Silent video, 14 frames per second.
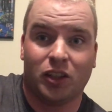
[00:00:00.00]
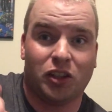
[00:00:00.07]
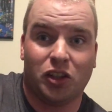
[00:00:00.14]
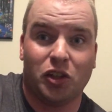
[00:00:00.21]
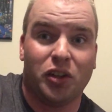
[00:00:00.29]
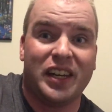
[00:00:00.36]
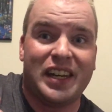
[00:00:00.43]

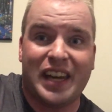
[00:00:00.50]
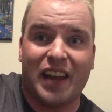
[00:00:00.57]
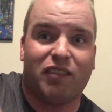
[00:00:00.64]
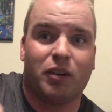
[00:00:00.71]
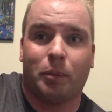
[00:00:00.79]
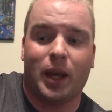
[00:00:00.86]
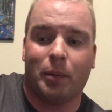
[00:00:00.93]
you'll
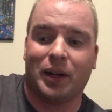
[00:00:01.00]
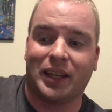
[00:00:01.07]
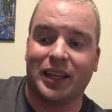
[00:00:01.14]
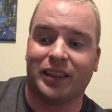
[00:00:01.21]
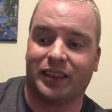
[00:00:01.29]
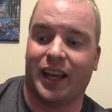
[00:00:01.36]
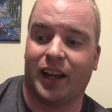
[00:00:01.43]
never be able to
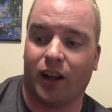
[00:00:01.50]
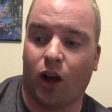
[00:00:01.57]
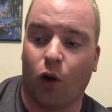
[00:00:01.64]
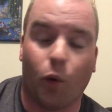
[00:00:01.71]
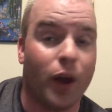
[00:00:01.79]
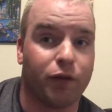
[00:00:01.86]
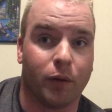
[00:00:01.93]
get that
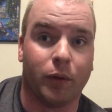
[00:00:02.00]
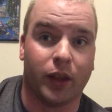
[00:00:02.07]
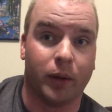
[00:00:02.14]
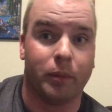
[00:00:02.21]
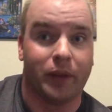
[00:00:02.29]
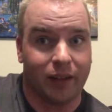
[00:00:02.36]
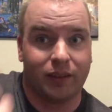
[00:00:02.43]
away from
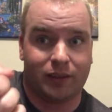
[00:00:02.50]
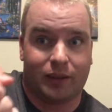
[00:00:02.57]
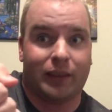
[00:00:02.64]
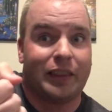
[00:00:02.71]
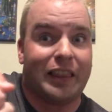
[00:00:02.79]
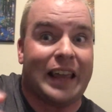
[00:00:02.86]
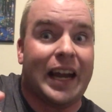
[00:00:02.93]
them. That's
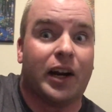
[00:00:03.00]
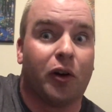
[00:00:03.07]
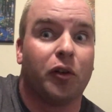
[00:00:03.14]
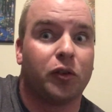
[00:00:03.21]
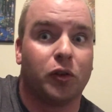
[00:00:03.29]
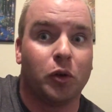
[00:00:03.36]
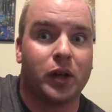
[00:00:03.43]

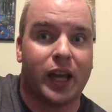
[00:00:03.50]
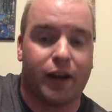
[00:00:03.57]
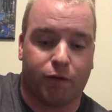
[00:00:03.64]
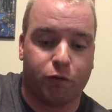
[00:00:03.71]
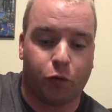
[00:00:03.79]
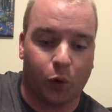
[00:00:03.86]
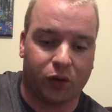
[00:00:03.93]
theirs. You
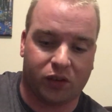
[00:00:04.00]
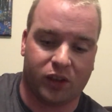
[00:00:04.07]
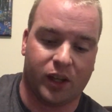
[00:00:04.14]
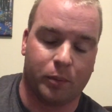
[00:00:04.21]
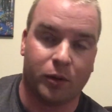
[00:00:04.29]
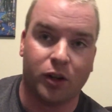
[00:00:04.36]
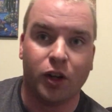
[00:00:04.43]
can't force
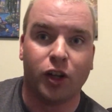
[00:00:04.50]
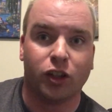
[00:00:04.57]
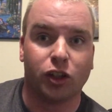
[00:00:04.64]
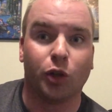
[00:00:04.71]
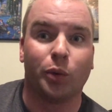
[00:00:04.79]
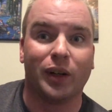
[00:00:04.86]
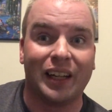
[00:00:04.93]
them
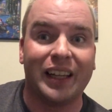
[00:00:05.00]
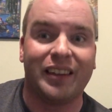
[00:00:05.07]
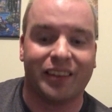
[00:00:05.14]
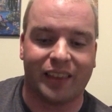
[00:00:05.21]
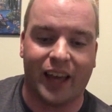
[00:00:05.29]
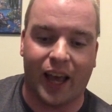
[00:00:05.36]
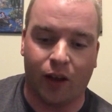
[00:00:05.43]
to
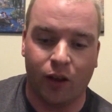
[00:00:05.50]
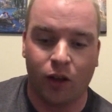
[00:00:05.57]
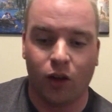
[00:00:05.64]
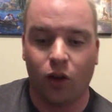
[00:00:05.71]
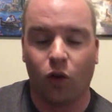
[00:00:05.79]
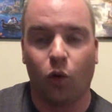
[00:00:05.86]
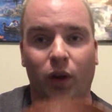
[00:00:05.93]
release that.
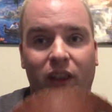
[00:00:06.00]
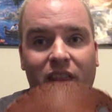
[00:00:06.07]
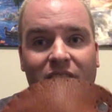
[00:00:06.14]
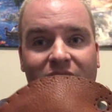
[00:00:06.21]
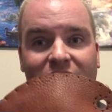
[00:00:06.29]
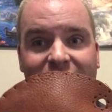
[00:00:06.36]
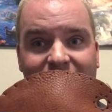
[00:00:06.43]

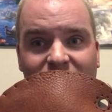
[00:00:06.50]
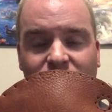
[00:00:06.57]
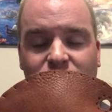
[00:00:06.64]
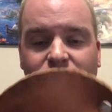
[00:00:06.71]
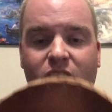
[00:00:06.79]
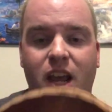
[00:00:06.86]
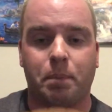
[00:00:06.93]
With this
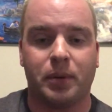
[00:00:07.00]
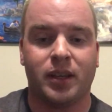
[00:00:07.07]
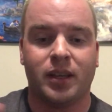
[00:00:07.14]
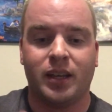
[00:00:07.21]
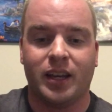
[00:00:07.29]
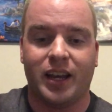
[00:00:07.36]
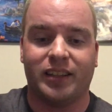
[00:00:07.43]
shape,
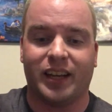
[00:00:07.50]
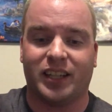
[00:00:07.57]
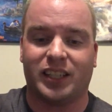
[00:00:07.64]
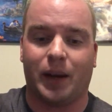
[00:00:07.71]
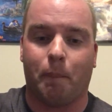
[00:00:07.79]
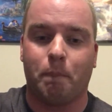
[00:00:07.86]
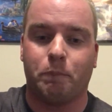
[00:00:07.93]
it's
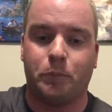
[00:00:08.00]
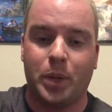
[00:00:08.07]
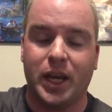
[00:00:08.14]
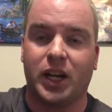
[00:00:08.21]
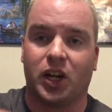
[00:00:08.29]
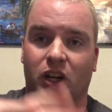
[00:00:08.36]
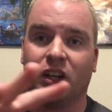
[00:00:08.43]
actually
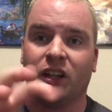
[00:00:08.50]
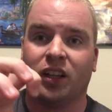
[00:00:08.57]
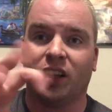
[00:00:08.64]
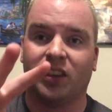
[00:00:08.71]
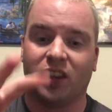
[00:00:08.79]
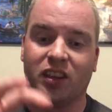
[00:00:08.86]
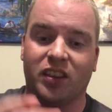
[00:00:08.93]
bigger
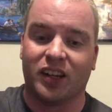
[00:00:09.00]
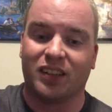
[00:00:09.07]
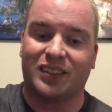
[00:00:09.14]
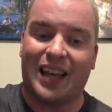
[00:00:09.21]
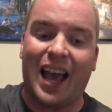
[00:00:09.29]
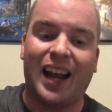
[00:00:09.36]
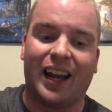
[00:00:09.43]
than their
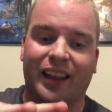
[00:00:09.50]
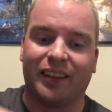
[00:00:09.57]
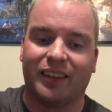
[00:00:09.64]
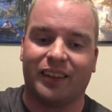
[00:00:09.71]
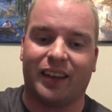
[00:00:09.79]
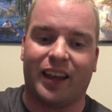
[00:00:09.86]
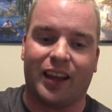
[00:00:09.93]

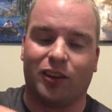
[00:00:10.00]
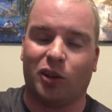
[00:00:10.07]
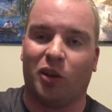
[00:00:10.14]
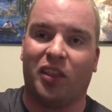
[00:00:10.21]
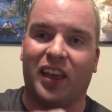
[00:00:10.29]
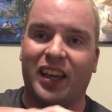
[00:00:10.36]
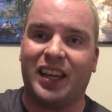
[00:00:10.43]
talons, and
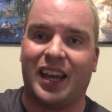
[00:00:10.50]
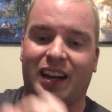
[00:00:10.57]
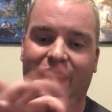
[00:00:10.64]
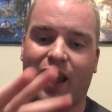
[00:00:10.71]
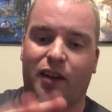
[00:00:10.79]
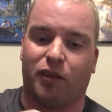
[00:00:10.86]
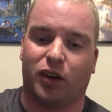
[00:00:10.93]
so they
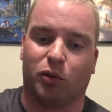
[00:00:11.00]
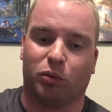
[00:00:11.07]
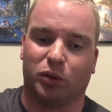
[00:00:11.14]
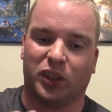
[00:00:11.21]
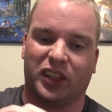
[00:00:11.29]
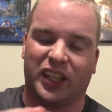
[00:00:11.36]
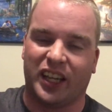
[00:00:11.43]
can't ever
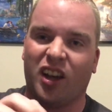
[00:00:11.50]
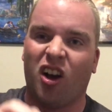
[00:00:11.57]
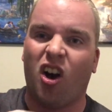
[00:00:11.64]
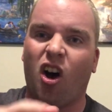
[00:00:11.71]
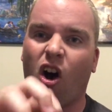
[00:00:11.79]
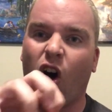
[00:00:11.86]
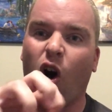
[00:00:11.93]
really
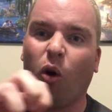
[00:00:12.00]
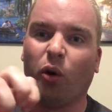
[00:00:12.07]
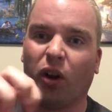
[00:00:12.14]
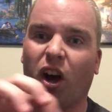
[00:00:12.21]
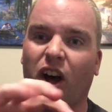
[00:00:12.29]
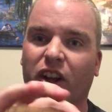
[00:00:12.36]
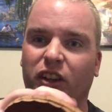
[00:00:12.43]

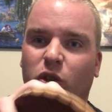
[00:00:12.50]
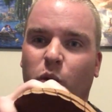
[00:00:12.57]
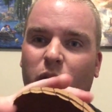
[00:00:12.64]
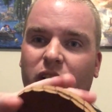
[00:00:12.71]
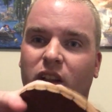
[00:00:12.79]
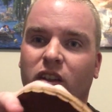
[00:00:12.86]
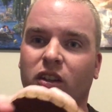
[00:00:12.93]
hold on
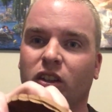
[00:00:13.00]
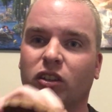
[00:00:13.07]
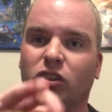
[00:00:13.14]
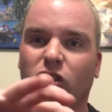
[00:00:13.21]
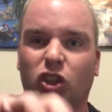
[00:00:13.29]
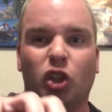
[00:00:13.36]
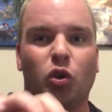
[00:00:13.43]
to it
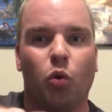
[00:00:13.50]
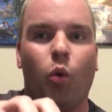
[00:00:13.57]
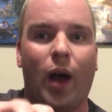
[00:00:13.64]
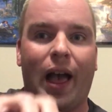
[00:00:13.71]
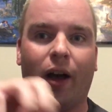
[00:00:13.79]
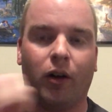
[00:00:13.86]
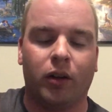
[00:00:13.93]
too
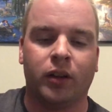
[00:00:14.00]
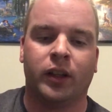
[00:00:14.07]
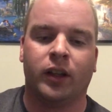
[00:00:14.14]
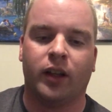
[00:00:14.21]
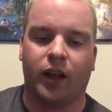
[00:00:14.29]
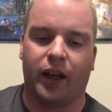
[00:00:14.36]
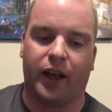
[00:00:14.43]
well.
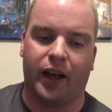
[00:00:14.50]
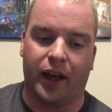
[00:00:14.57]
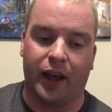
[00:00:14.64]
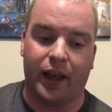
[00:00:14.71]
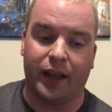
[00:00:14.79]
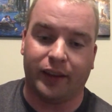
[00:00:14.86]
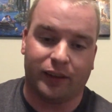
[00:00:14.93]

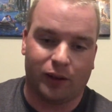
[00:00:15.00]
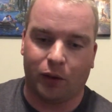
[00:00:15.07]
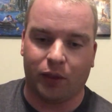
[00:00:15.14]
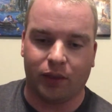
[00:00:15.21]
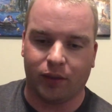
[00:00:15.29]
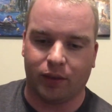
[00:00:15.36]
And so